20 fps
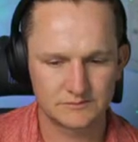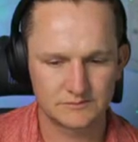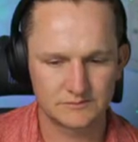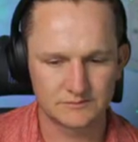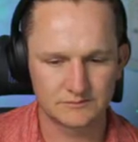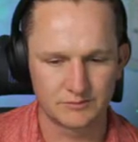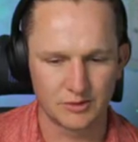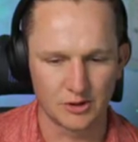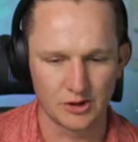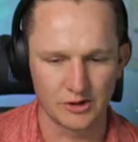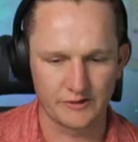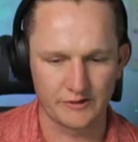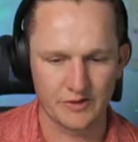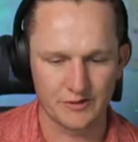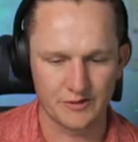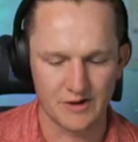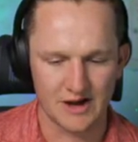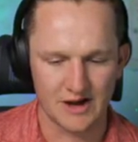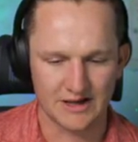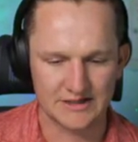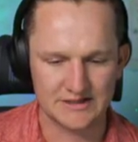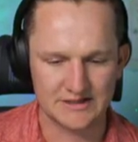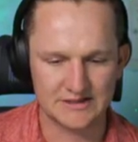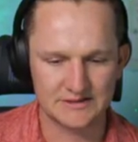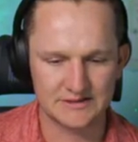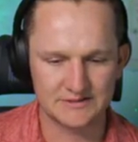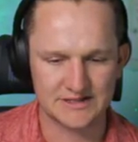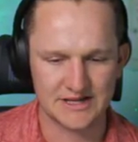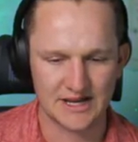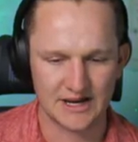Ball to the right.
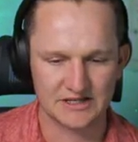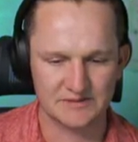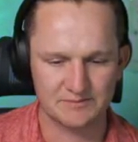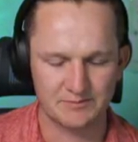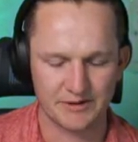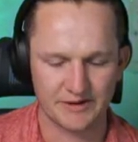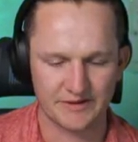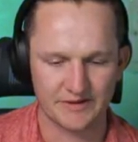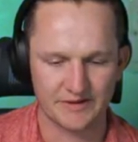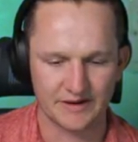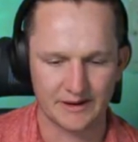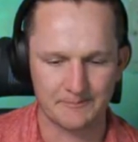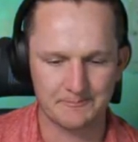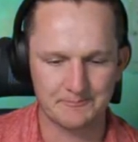Sack has picked it up.